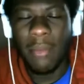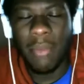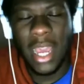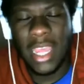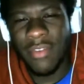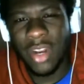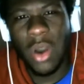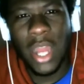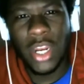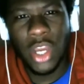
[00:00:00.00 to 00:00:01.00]
But even
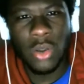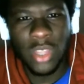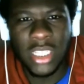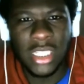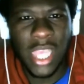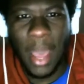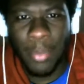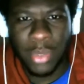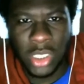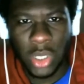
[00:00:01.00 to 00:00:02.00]
though I know this is an
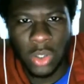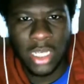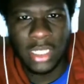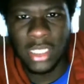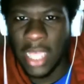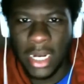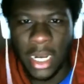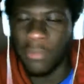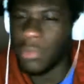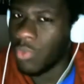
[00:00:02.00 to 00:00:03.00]
episode that's setting
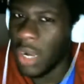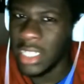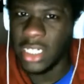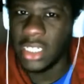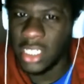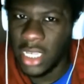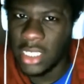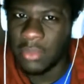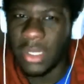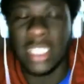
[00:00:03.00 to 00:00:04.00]
up the rest of the
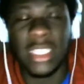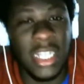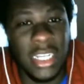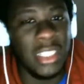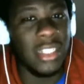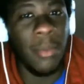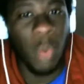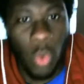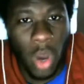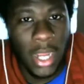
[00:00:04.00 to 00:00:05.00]
season, because it is
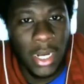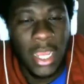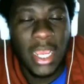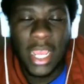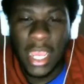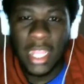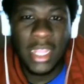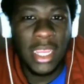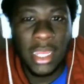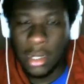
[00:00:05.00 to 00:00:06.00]
number one in
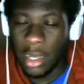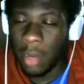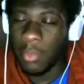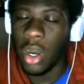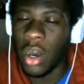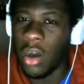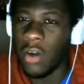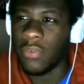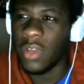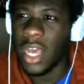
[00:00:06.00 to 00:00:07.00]
the number
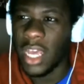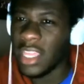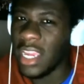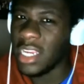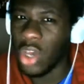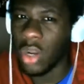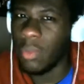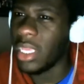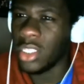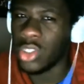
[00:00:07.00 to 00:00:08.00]
of, I think it's going to
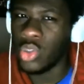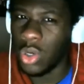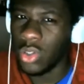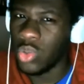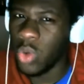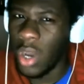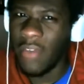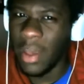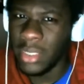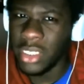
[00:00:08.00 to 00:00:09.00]
be the
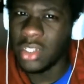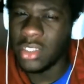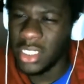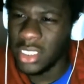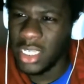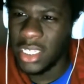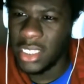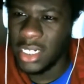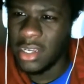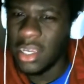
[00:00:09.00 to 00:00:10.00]
12 episodes this
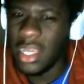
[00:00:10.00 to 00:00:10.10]
season,